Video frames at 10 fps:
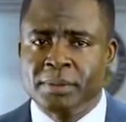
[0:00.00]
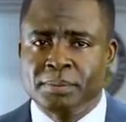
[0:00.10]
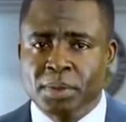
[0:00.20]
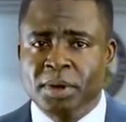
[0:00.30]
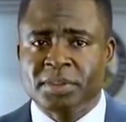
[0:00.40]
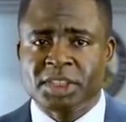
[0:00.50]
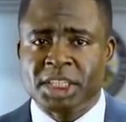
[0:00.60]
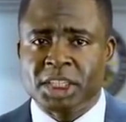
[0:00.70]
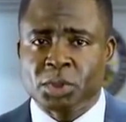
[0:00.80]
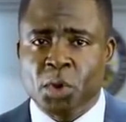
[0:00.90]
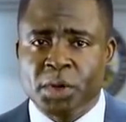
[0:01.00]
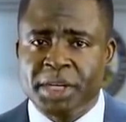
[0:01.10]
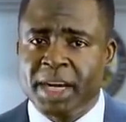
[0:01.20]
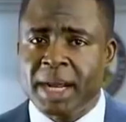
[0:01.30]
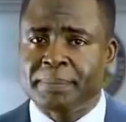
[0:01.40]
both
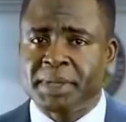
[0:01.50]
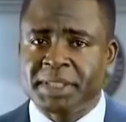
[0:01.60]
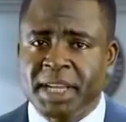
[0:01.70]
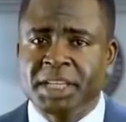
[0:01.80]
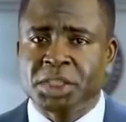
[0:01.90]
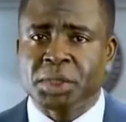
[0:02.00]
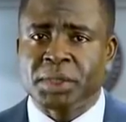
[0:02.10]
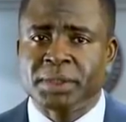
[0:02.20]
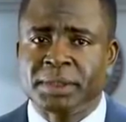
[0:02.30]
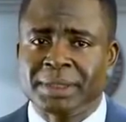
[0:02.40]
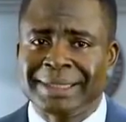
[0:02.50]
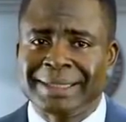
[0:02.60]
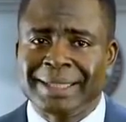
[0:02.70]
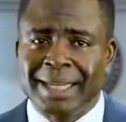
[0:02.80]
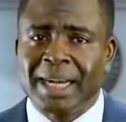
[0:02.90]
senatorial and presidential,
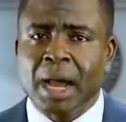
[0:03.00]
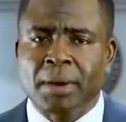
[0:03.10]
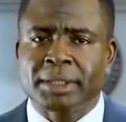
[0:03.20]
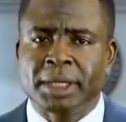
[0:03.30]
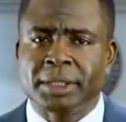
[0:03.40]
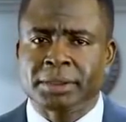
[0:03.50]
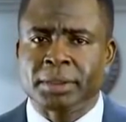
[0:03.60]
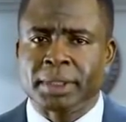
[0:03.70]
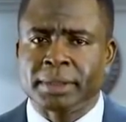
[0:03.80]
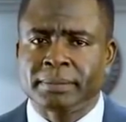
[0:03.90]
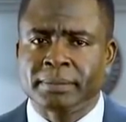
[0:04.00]
in our territory.